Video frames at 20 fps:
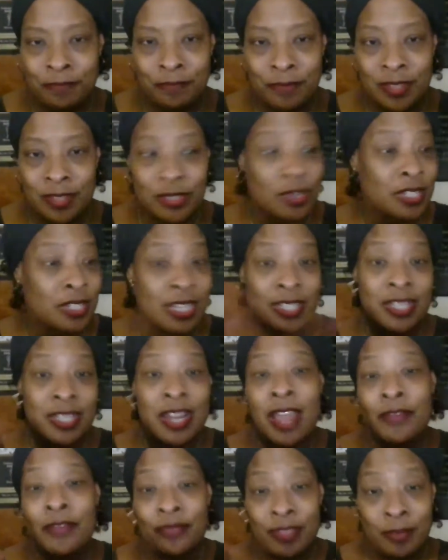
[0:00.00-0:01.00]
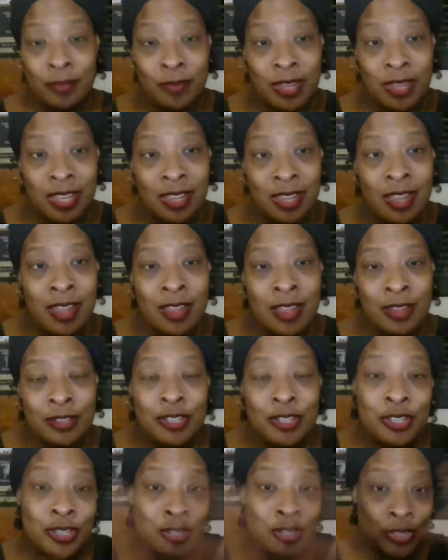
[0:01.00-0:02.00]
So it doesn't have to be
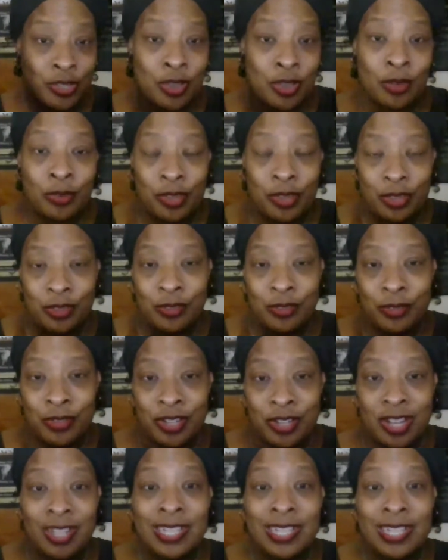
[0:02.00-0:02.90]
so huge,